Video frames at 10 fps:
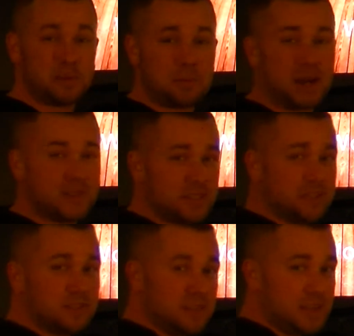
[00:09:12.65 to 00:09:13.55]
composite
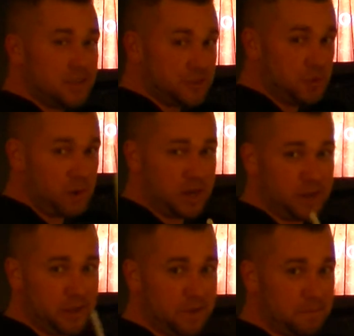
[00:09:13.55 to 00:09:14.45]
is the way to
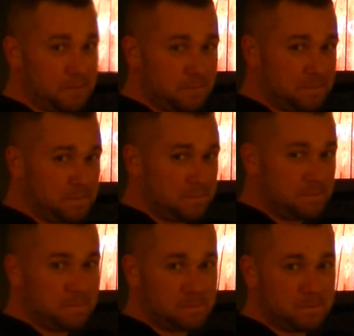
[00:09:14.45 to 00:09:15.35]
go.
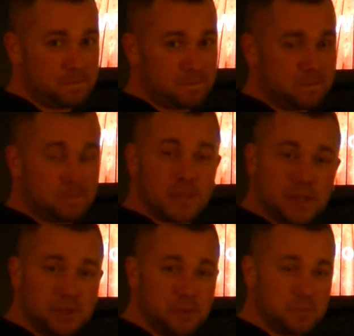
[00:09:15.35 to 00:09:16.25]

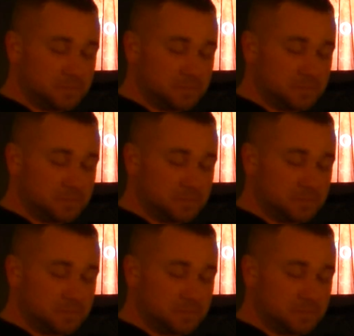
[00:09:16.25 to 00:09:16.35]
Thank you.